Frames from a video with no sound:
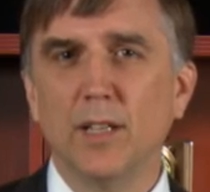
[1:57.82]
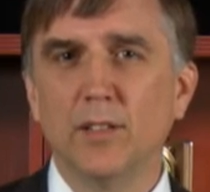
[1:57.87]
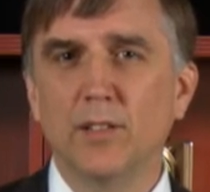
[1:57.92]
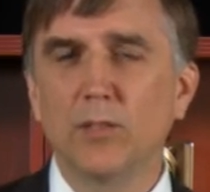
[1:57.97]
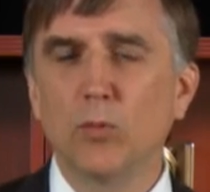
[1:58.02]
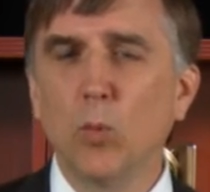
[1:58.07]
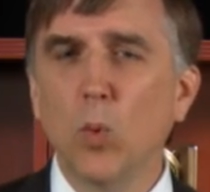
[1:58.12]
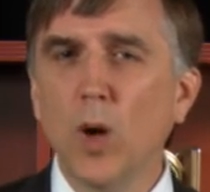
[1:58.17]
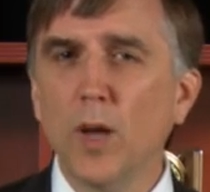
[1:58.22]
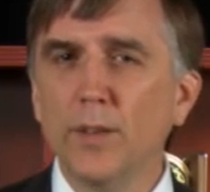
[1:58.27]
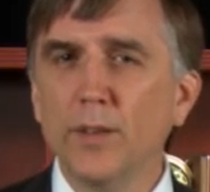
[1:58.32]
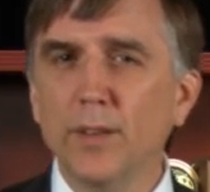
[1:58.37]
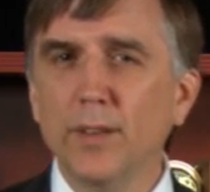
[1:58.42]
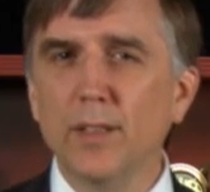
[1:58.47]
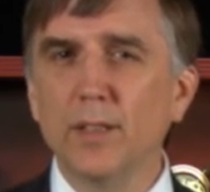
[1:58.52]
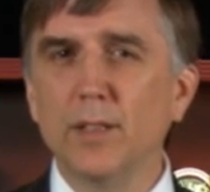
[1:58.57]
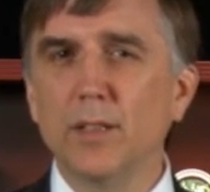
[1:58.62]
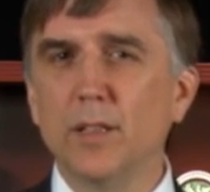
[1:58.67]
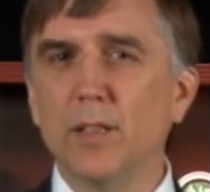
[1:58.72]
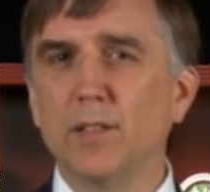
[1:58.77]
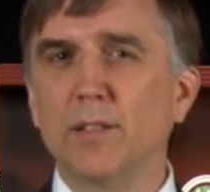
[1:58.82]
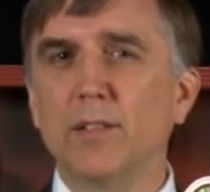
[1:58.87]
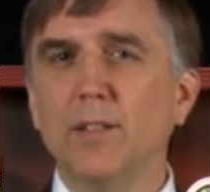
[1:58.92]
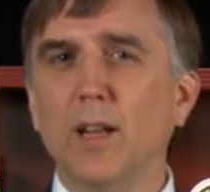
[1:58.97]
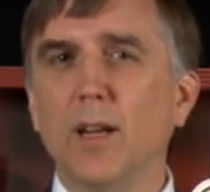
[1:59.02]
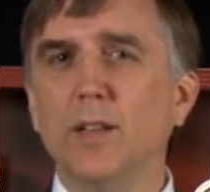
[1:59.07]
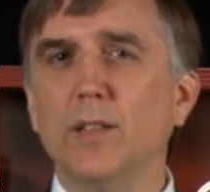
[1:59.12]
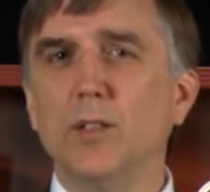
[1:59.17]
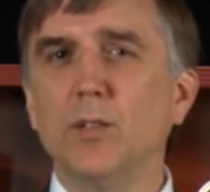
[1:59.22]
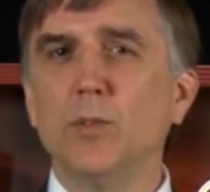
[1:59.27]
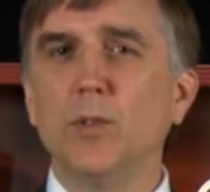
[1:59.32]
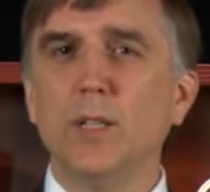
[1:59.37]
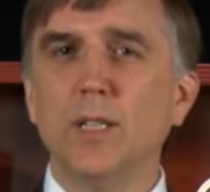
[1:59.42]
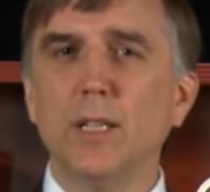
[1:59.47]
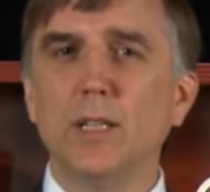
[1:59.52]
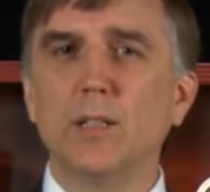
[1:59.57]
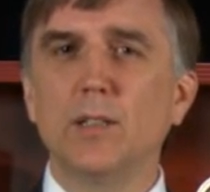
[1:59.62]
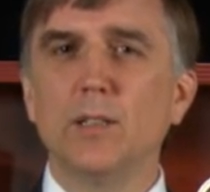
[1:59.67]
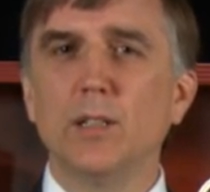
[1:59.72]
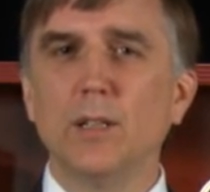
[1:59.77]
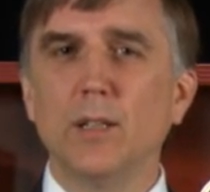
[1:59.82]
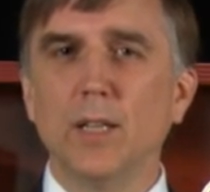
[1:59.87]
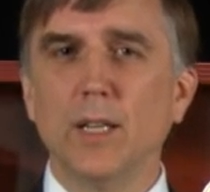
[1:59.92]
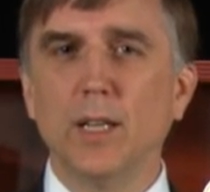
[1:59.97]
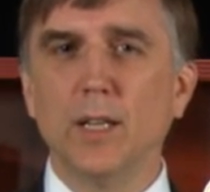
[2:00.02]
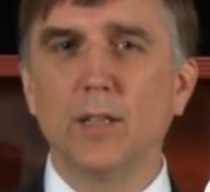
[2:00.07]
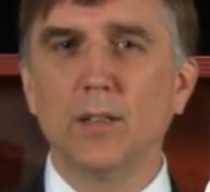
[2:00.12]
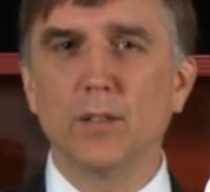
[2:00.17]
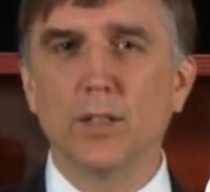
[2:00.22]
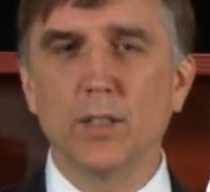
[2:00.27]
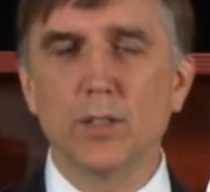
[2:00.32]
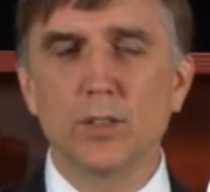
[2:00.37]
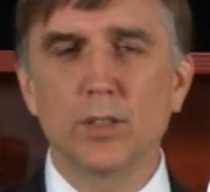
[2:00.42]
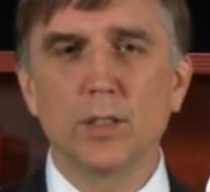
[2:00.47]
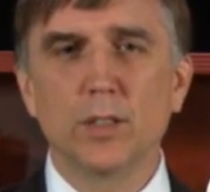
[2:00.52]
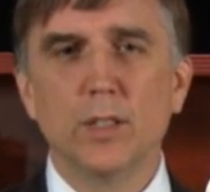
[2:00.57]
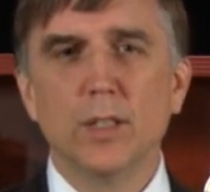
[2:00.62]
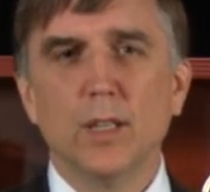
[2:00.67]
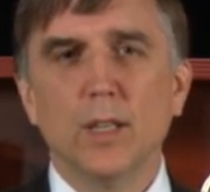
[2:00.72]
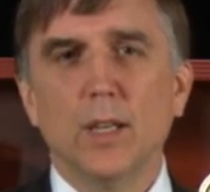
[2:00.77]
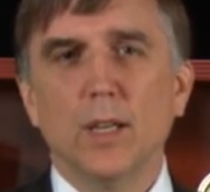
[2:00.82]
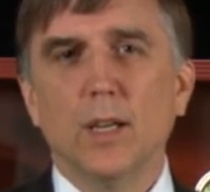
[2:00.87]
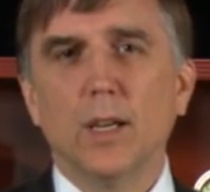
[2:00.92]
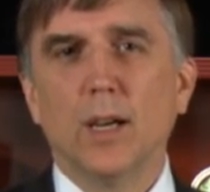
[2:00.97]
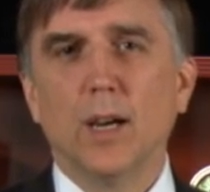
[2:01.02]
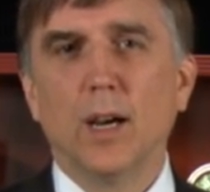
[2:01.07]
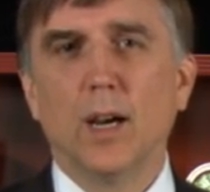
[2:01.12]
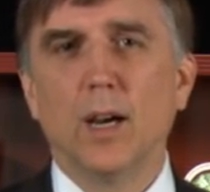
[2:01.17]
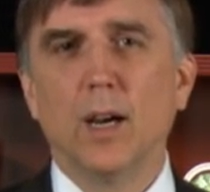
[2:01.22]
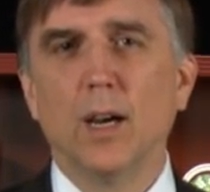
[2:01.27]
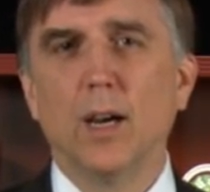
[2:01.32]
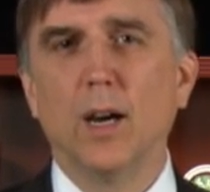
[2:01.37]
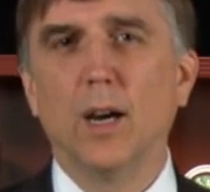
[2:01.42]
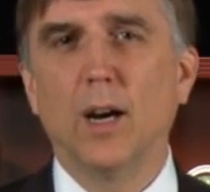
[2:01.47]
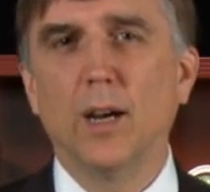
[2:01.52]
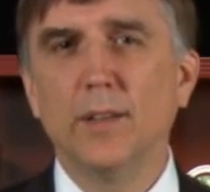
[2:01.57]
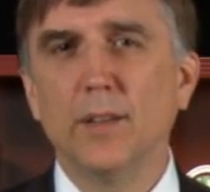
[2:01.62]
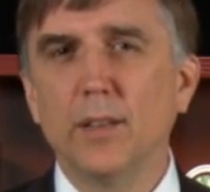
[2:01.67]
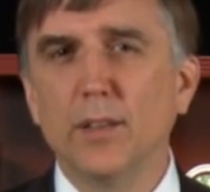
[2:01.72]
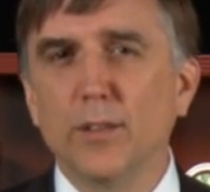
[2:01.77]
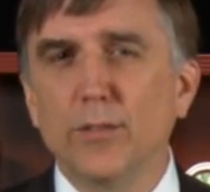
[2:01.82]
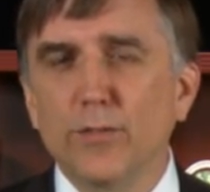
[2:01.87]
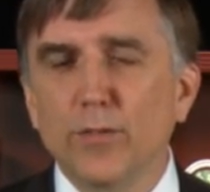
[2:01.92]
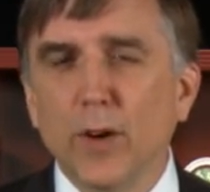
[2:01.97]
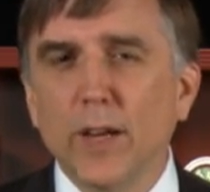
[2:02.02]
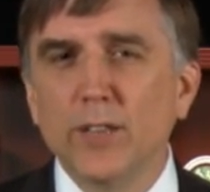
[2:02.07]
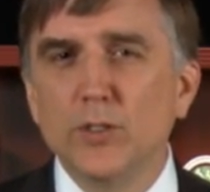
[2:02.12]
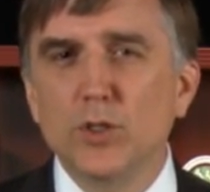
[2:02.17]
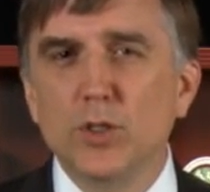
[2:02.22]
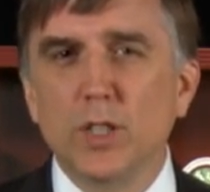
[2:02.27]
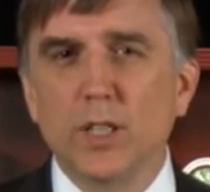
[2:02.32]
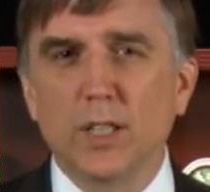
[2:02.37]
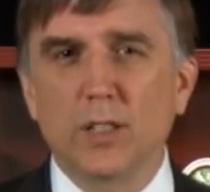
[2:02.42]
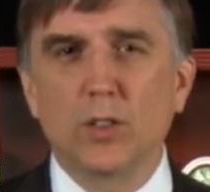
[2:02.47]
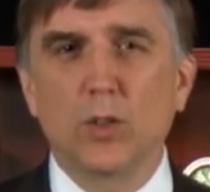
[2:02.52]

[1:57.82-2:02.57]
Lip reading: one that it's not unique to the English. I think the French get